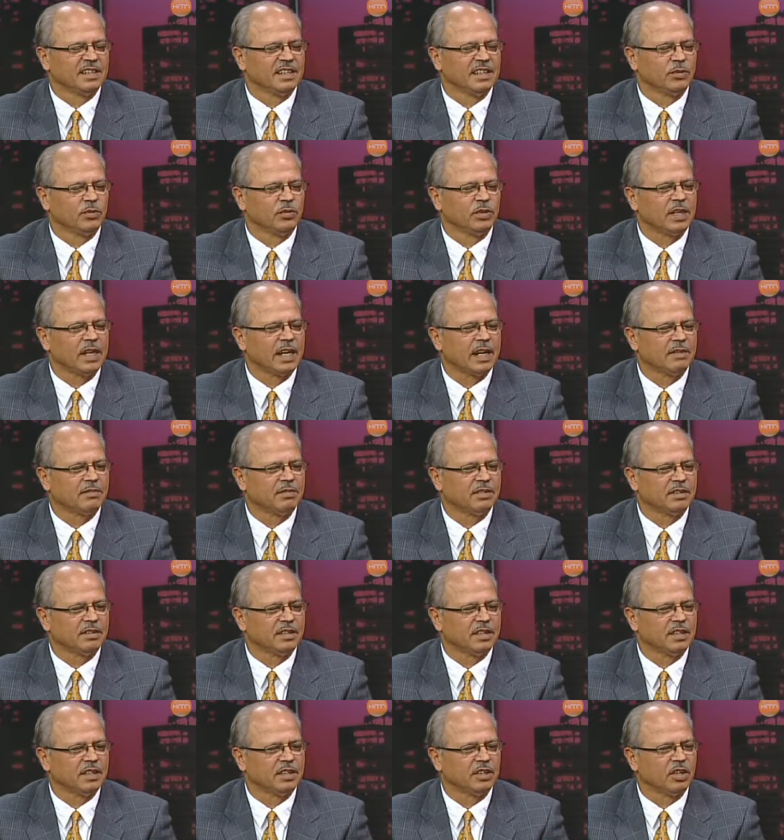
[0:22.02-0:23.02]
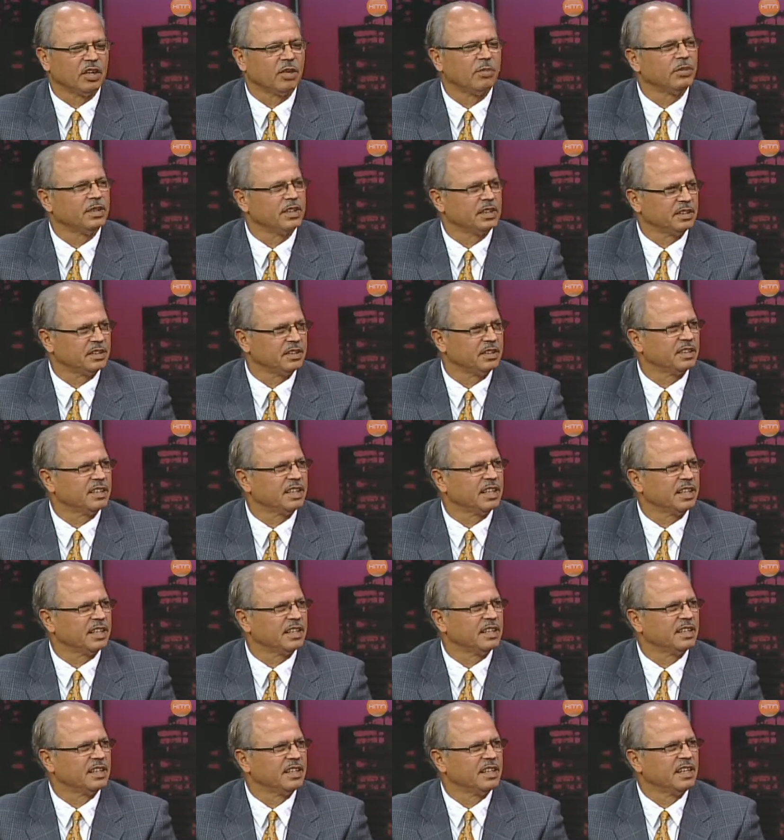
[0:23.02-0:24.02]
we have in Albany
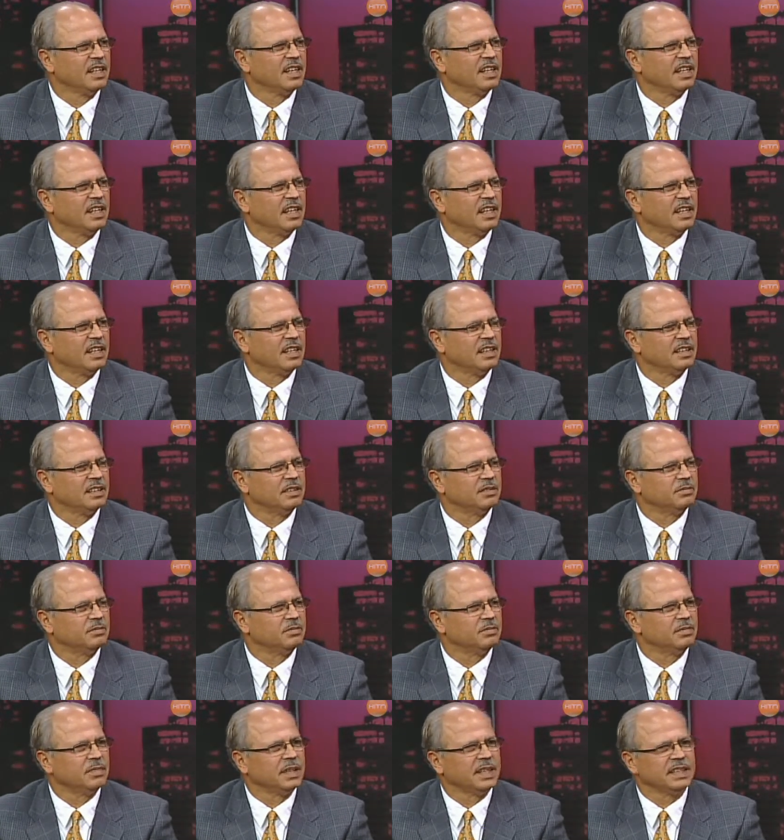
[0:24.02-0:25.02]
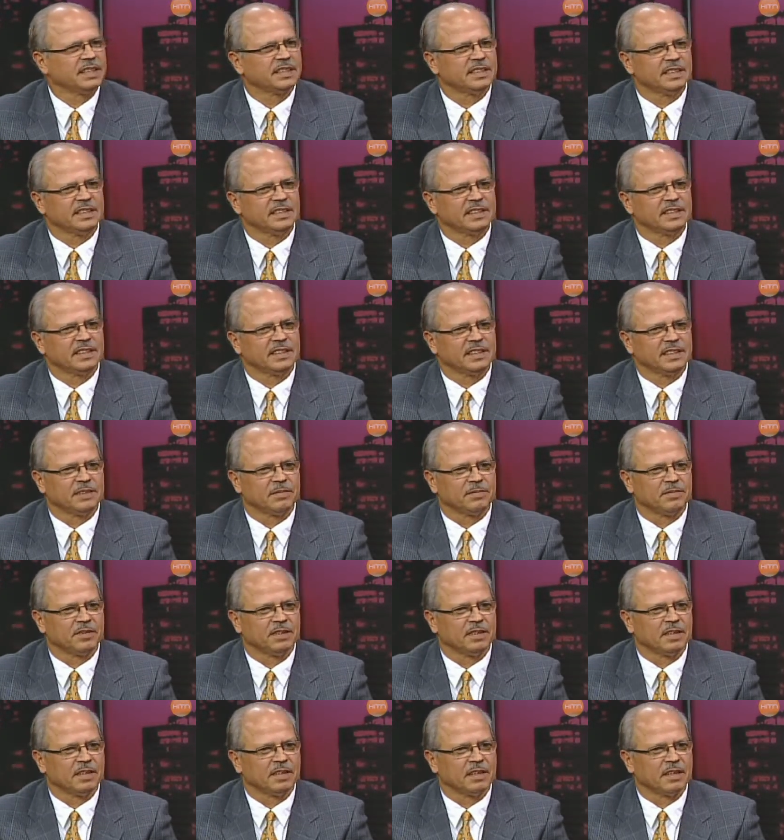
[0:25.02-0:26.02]
today makes it
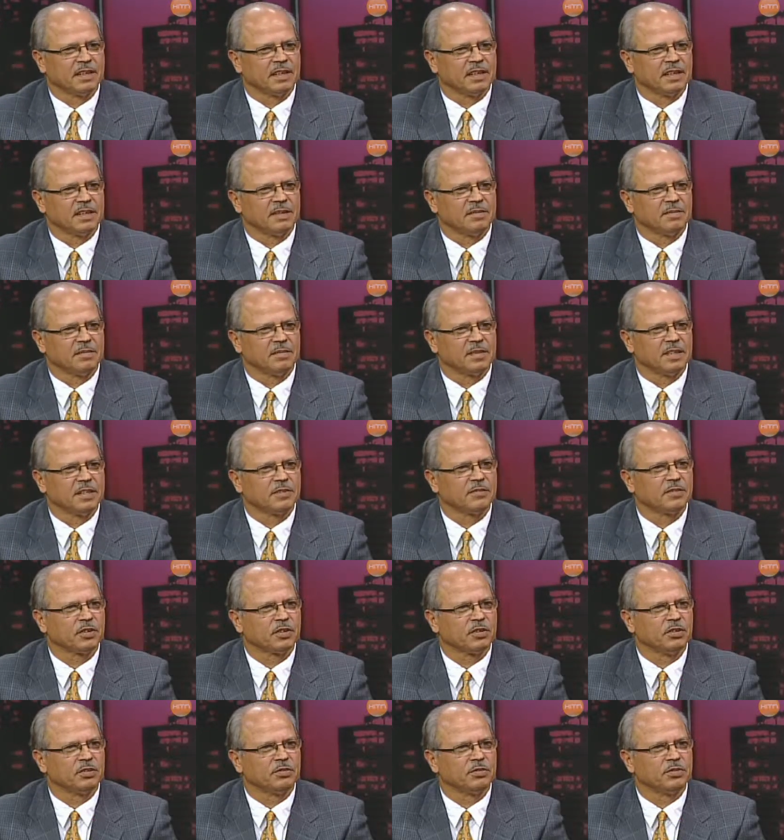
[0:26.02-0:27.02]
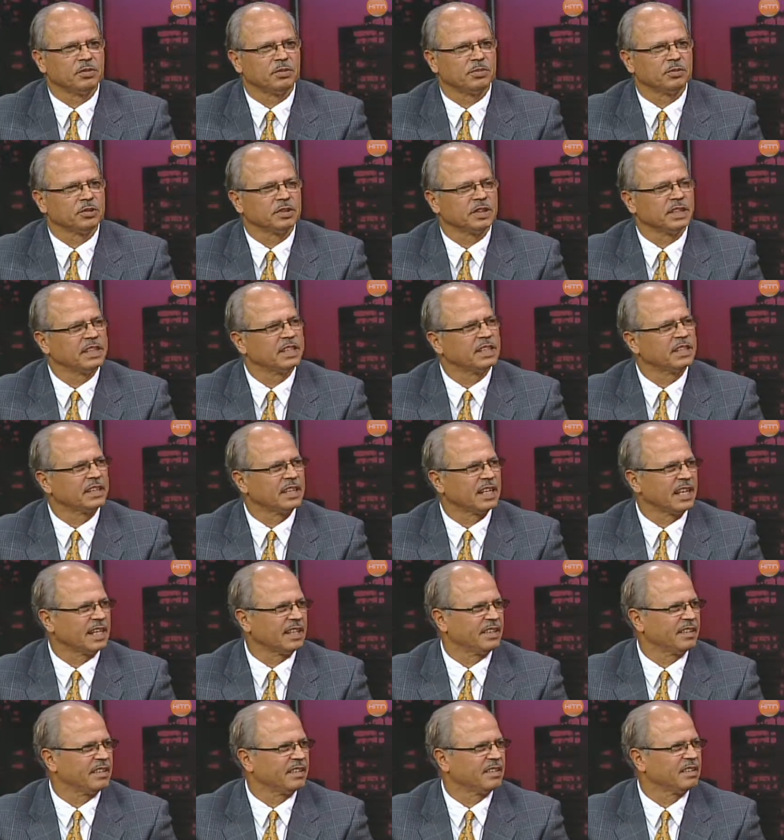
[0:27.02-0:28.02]
difficult for almost any
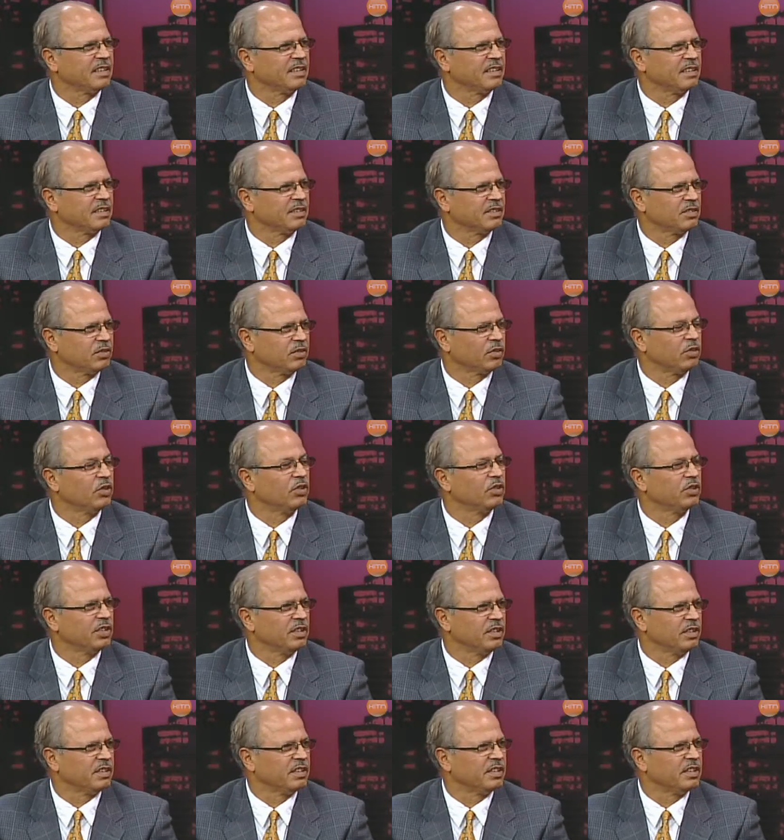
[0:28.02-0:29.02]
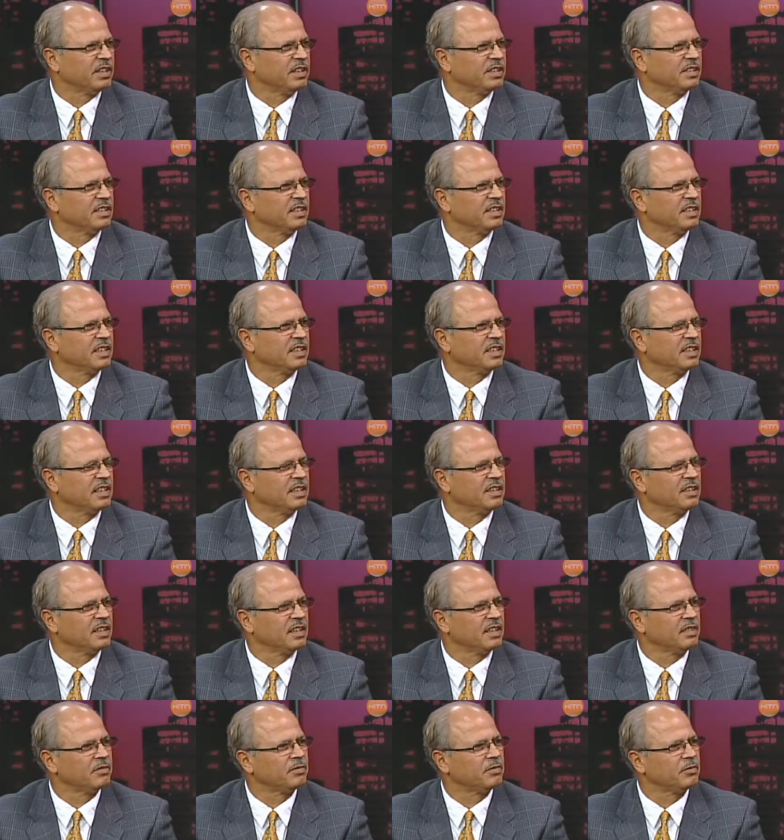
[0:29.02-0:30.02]
candidate to go there
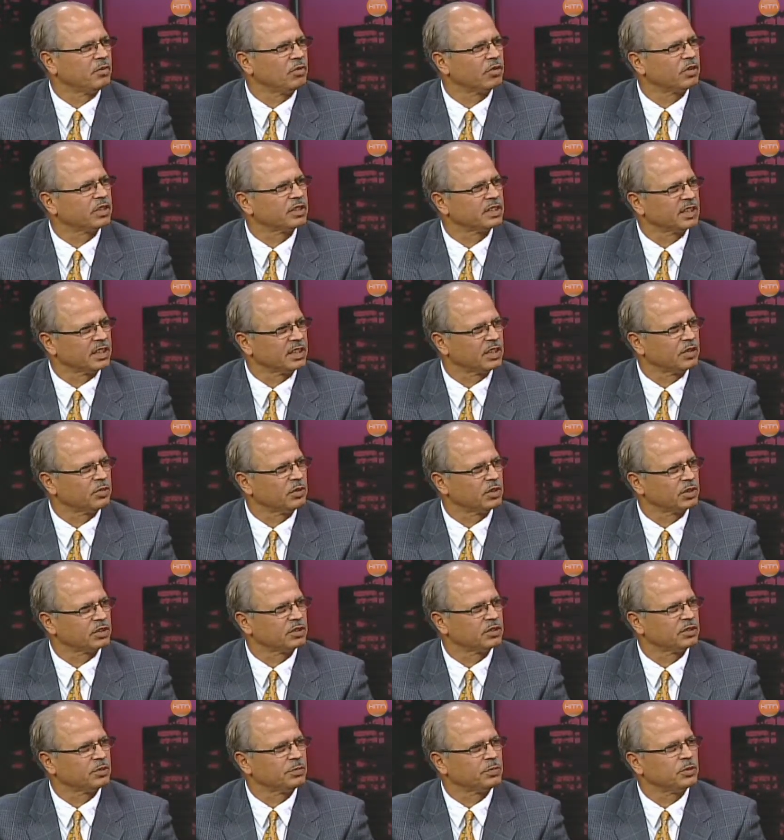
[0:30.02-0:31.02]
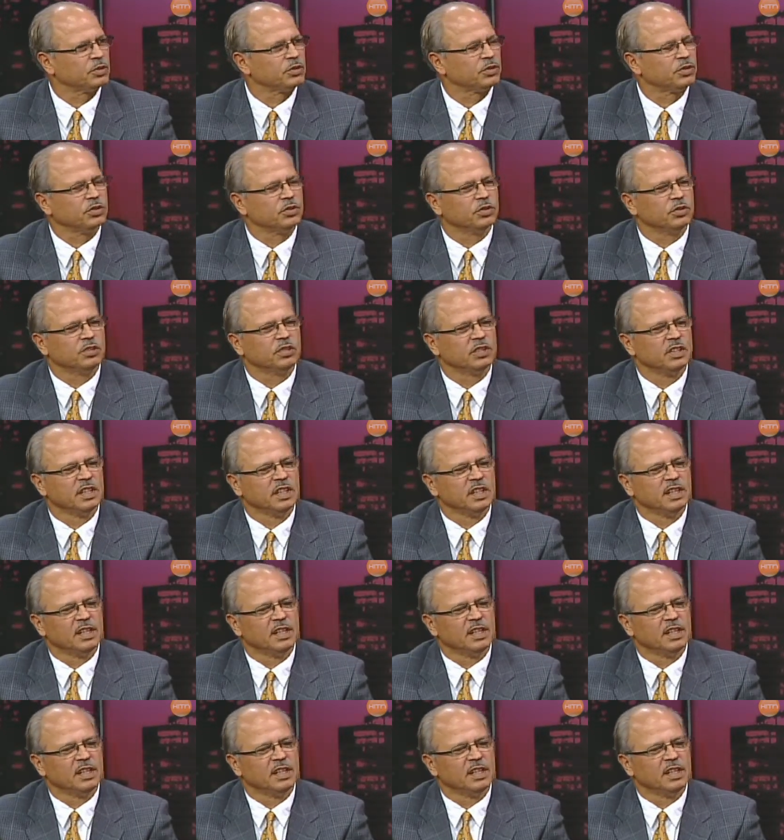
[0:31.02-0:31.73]
and focus on the work they're supposed to do.